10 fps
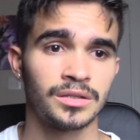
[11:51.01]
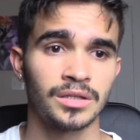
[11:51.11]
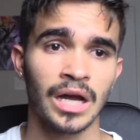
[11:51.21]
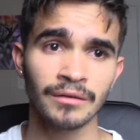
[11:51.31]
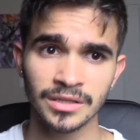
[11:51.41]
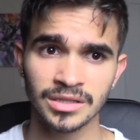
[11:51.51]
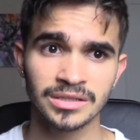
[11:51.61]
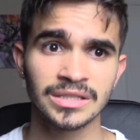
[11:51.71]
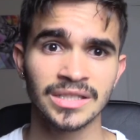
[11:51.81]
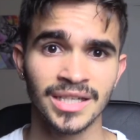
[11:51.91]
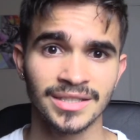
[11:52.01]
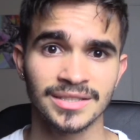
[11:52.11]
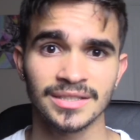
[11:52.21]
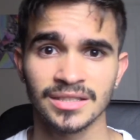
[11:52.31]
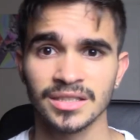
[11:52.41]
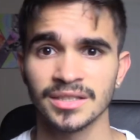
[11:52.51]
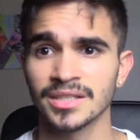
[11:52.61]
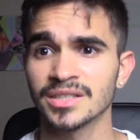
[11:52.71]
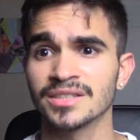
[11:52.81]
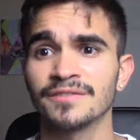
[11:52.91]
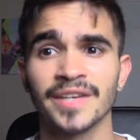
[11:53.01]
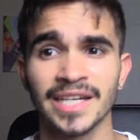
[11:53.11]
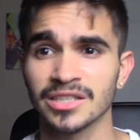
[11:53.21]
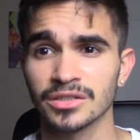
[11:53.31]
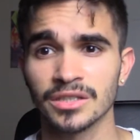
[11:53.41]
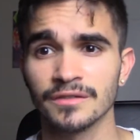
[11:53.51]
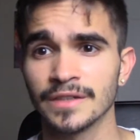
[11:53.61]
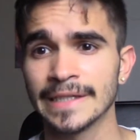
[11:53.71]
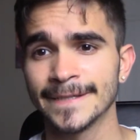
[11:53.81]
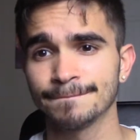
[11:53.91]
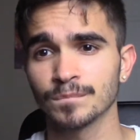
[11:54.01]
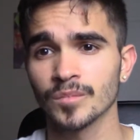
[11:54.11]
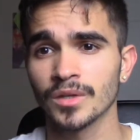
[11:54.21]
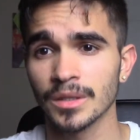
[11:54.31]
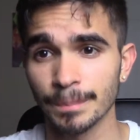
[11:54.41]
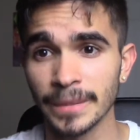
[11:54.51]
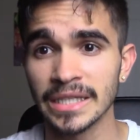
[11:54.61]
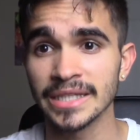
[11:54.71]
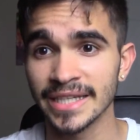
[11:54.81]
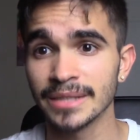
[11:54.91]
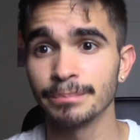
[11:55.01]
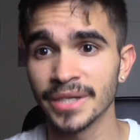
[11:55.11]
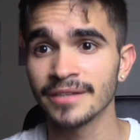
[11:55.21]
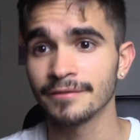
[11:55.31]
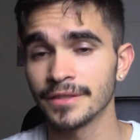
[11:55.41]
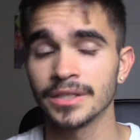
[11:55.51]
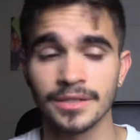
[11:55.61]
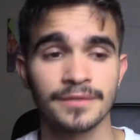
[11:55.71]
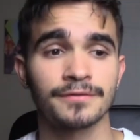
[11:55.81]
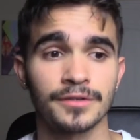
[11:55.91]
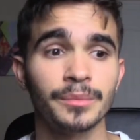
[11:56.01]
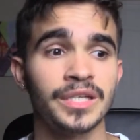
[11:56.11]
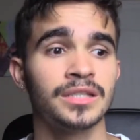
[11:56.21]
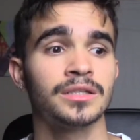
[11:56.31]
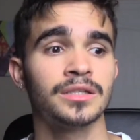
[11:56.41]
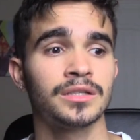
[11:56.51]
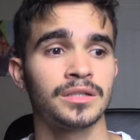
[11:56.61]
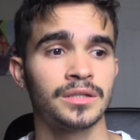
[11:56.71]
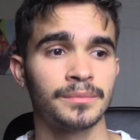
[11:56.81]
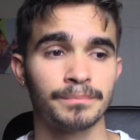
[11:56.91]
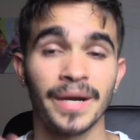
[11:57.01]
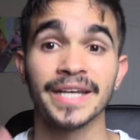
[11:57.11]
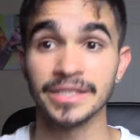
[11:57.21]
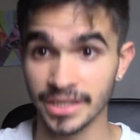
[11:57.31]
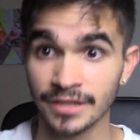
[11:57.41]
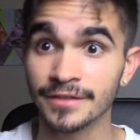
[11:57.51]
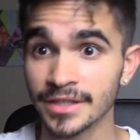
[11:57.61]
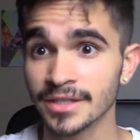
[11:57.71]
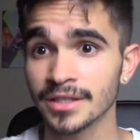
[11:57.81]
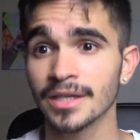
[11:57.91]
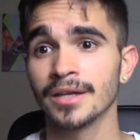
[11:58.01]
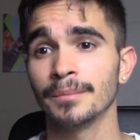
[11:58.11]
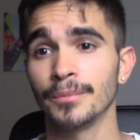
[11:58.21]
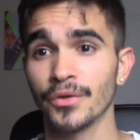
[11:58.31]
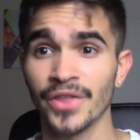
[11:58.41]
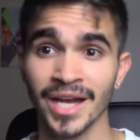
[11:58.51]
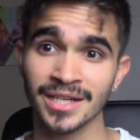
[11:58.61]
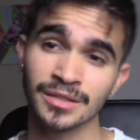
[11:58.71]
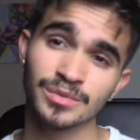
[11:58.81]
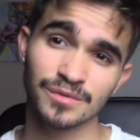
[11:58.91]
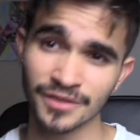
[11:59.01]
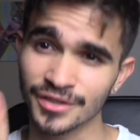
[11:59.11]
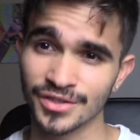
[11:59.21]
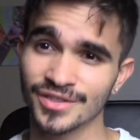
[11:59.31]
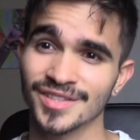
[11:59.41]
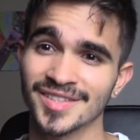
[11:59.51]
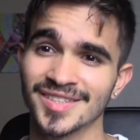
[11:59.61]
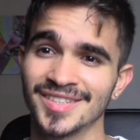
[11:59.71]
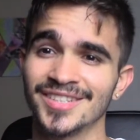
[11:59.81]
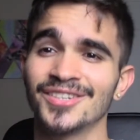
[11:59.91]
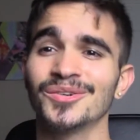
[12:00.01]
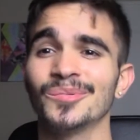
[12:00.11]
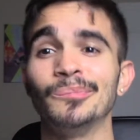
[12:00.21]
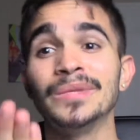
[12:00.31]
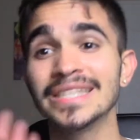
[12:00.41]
obviously, yes, there's a factor of me getting benefits from it by giving, but that comes first, you know, me